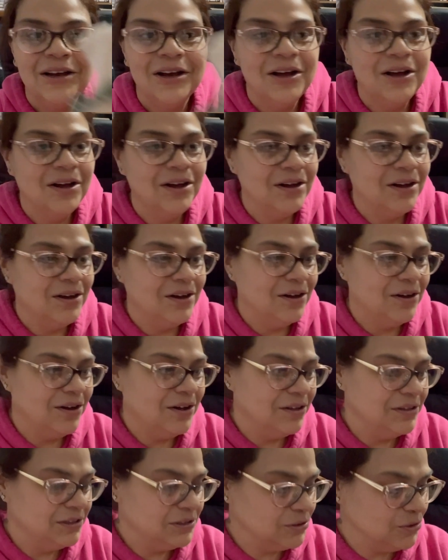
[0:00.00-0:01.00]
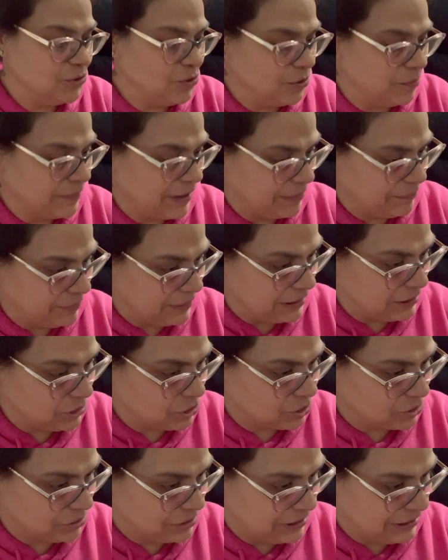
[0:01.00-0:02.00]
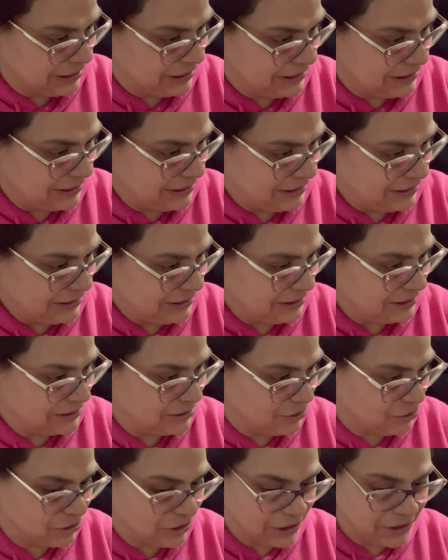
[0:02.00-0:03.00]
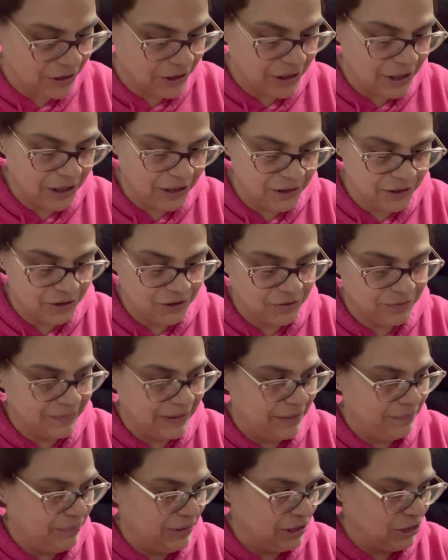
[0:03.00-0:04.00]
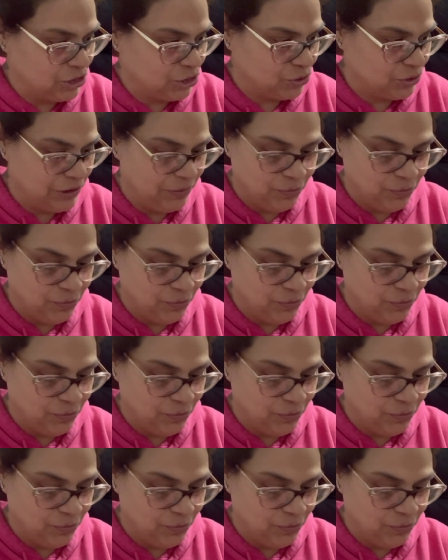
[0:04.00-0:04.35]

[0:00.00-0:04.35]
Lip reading: Oh, this will go in my big tree because those are the colors for my big tree.